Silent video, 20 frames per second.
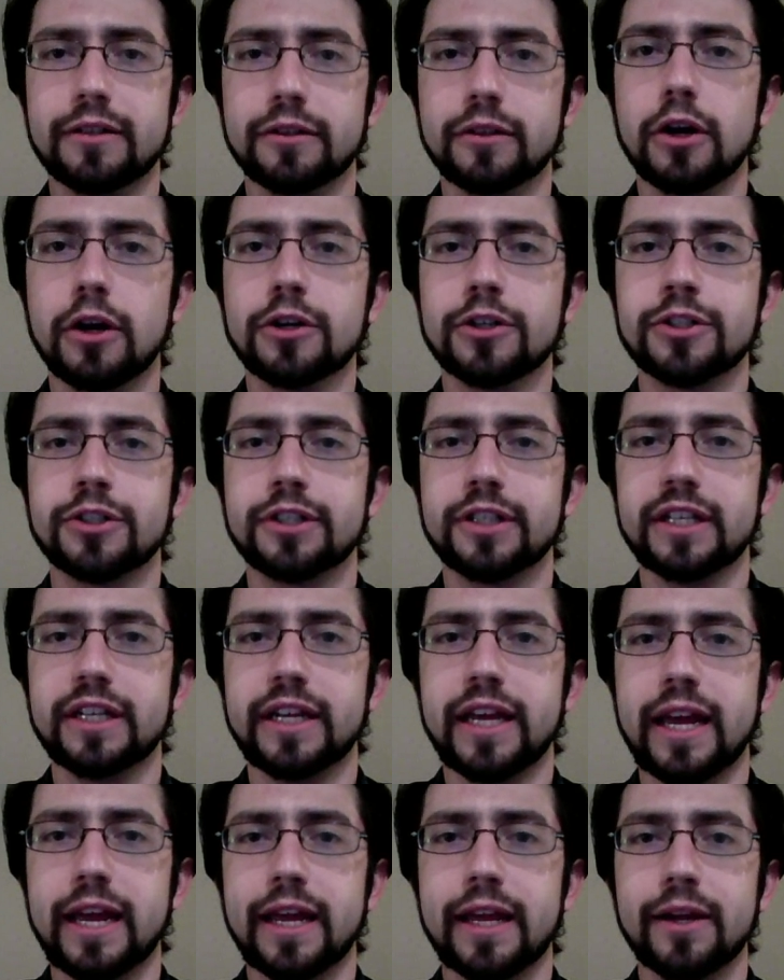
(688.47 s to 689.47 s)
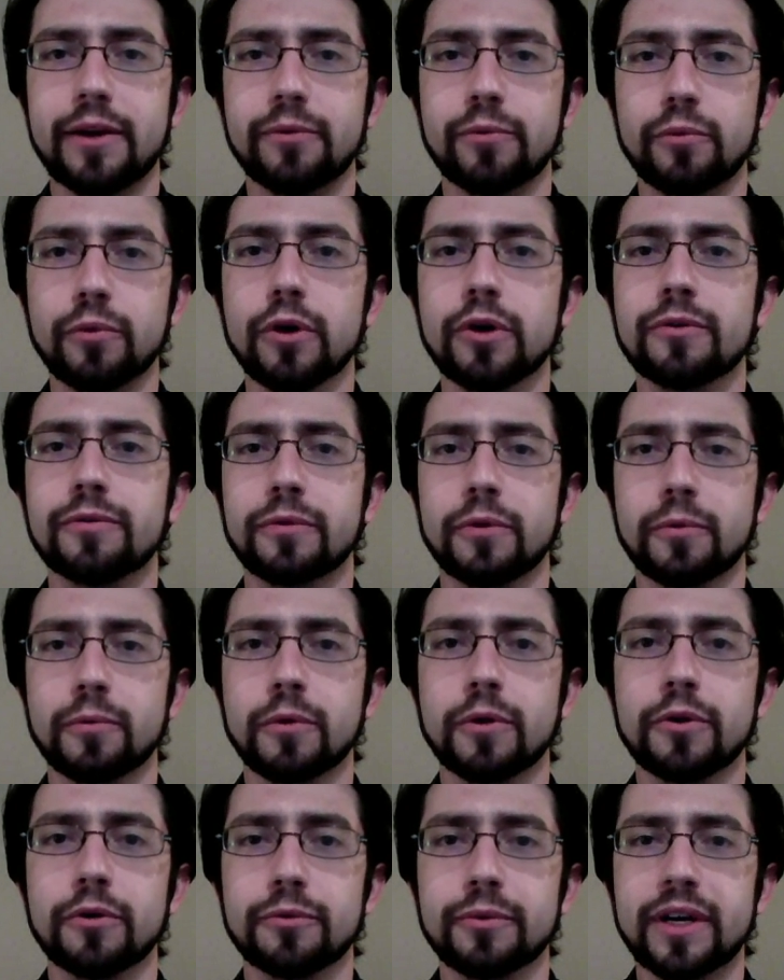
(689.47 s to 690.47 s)
largely a
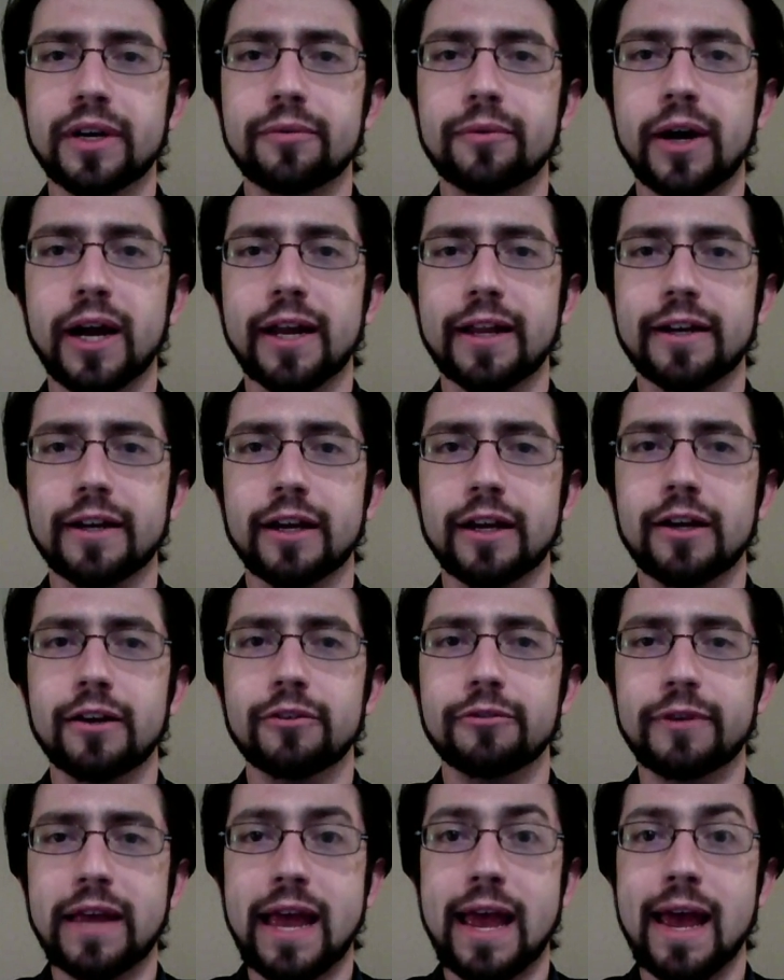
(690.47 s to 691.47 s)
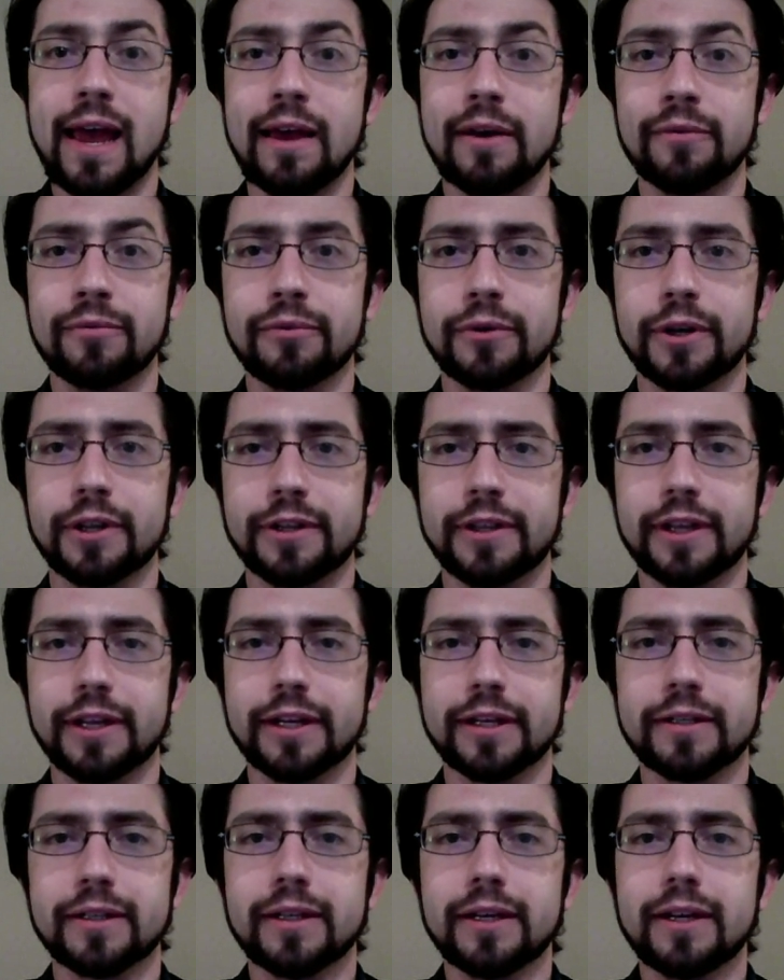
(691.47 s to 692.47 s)
word-for-word rewrite of
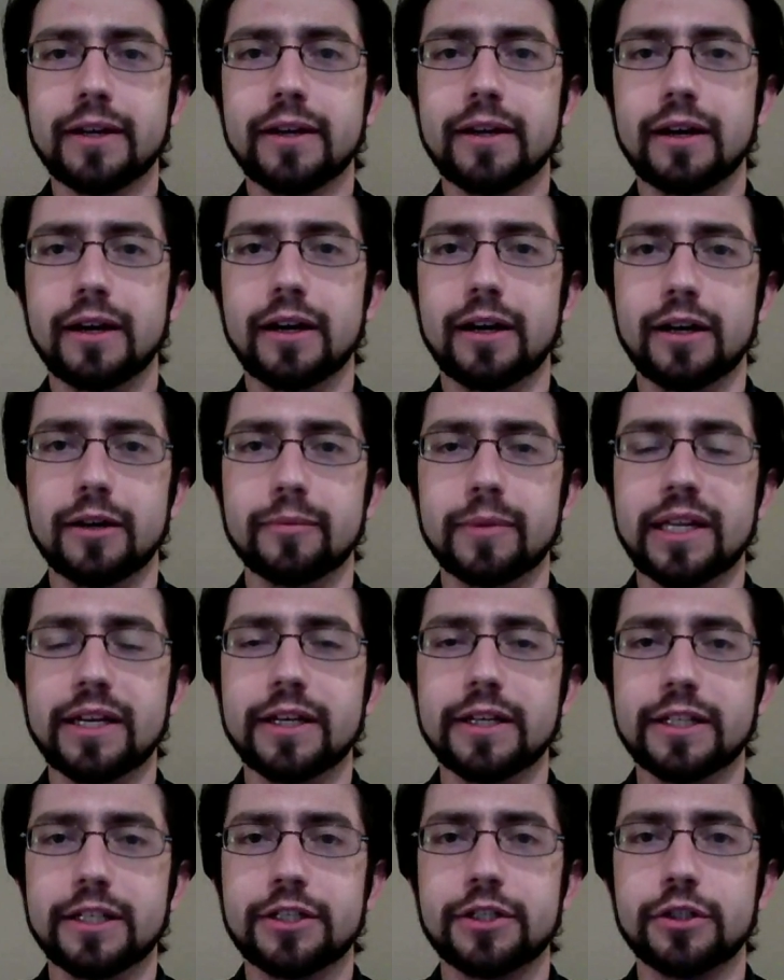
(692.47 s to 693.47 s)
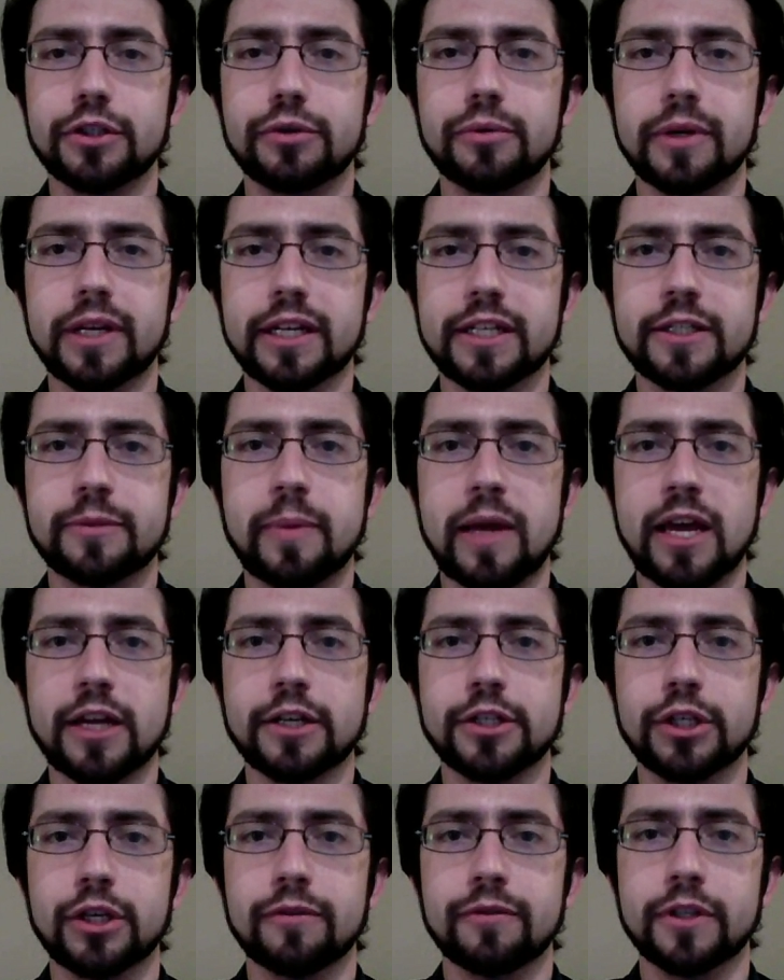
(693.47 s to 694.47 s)
everything. In addition to an
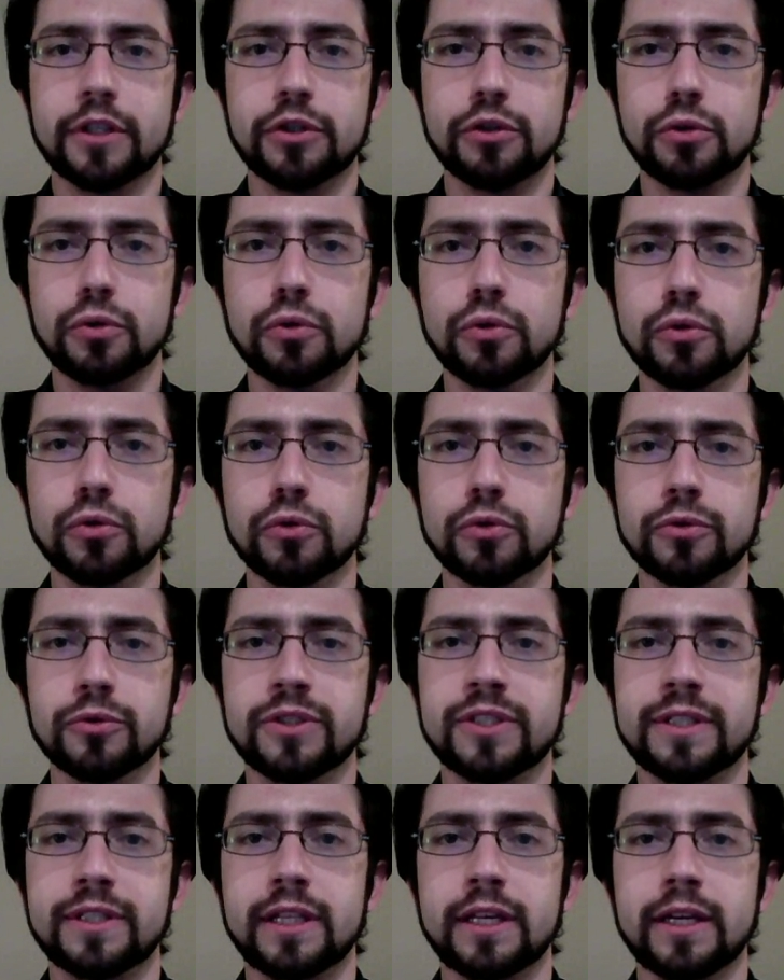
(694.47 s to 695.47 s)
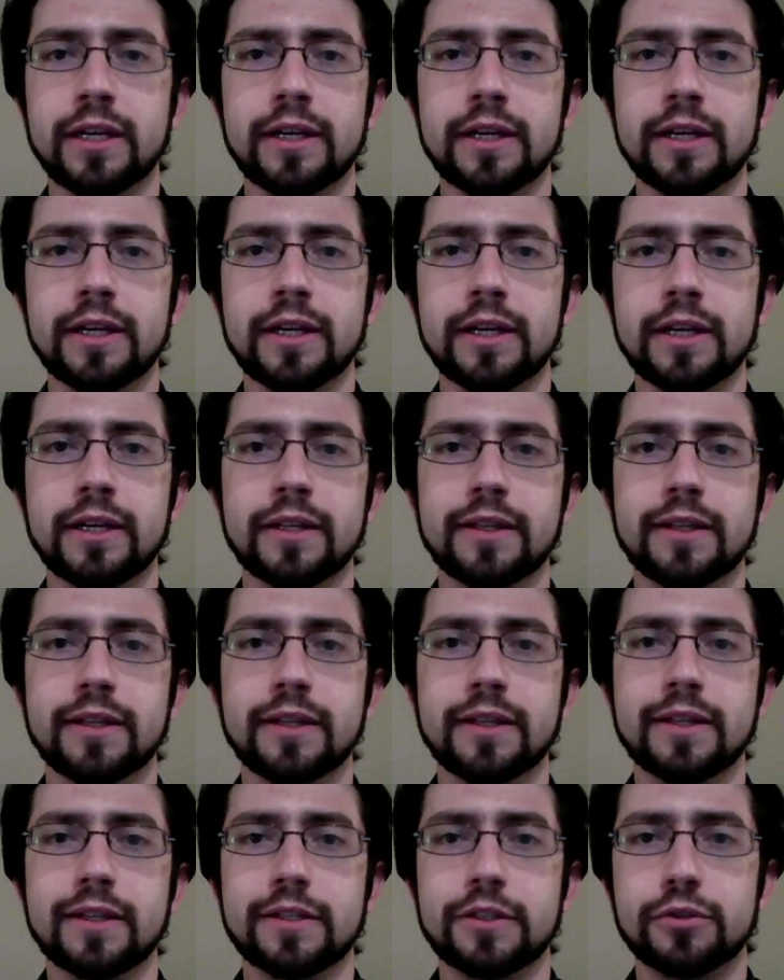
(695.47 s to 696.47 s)
expansion of the tools, the
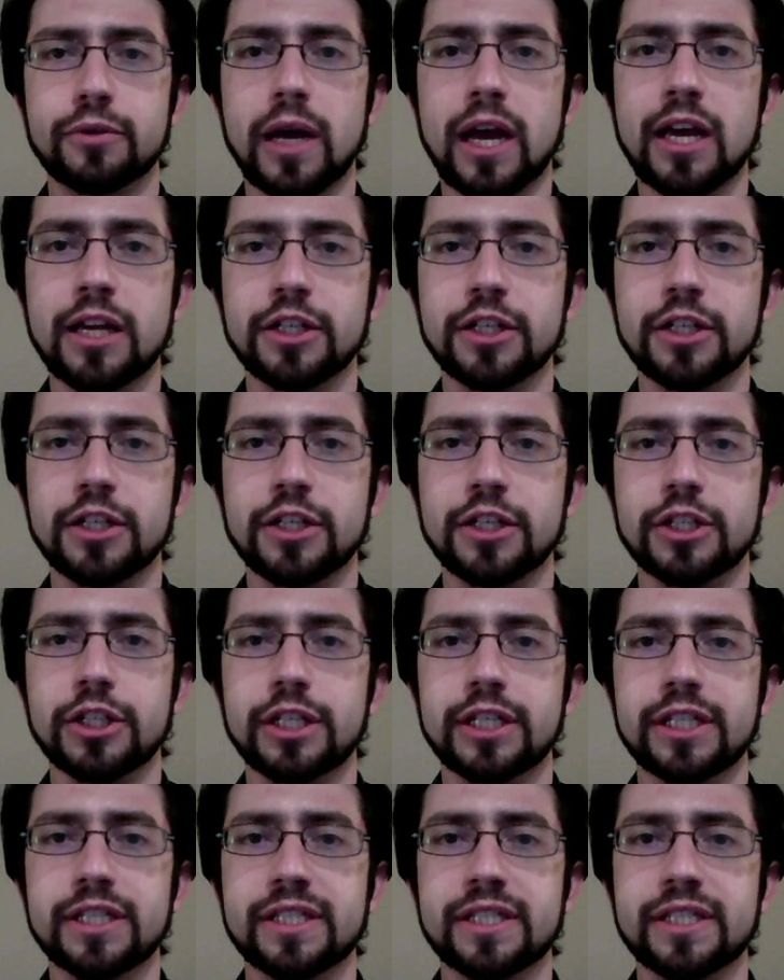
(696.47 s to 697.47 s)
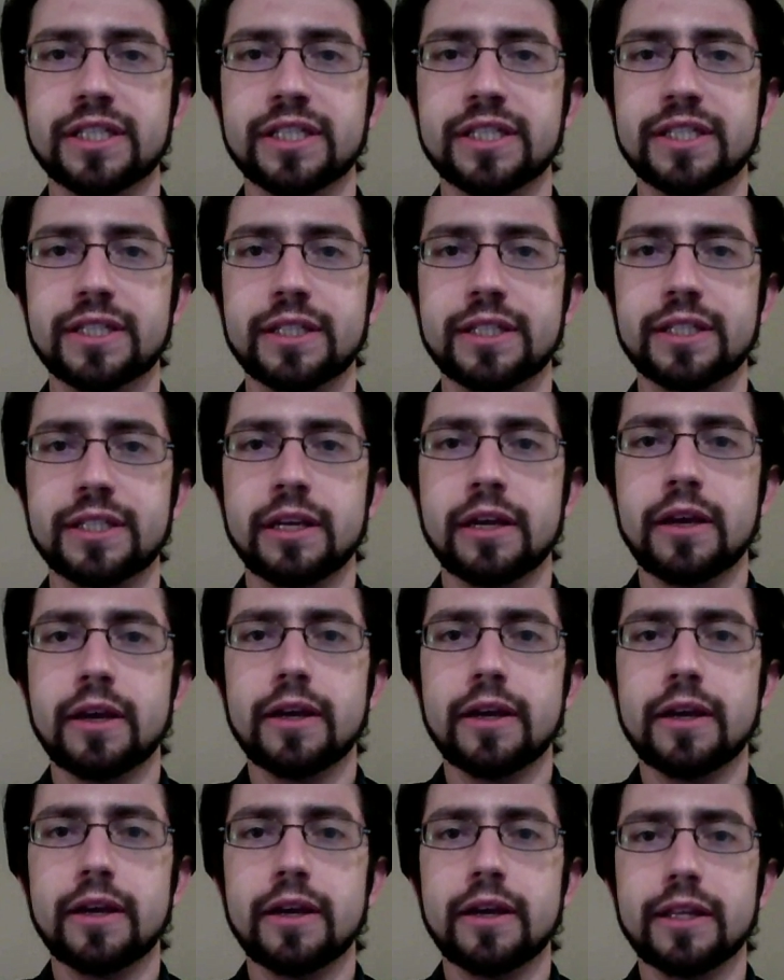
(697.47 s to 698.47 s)
strategies,
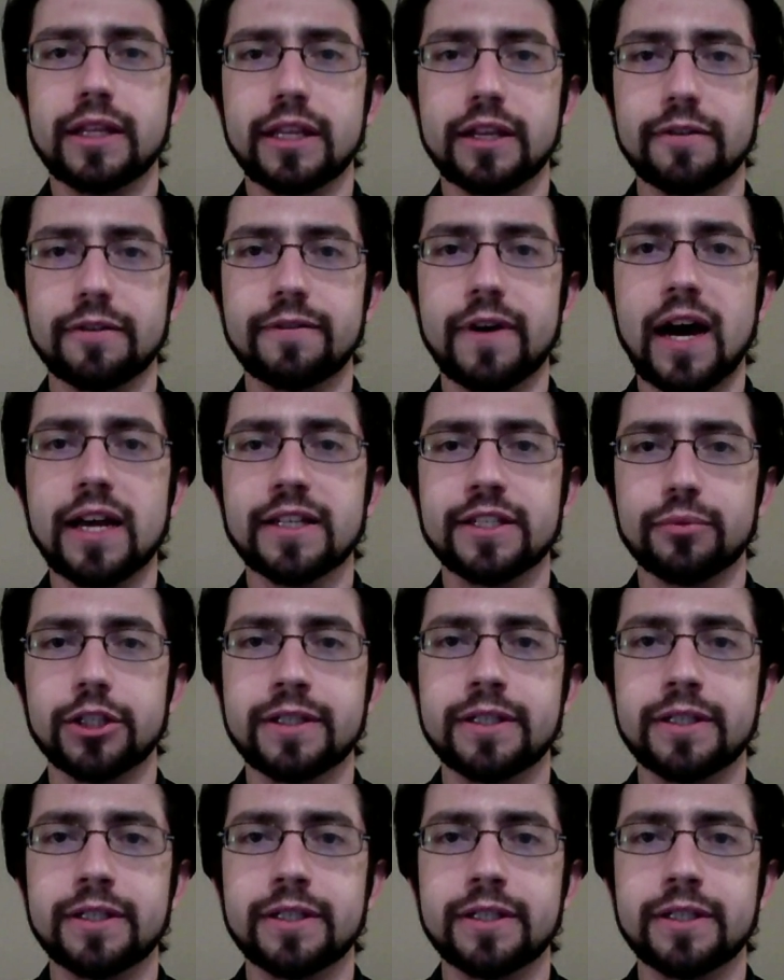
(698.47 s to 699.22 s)
the advice,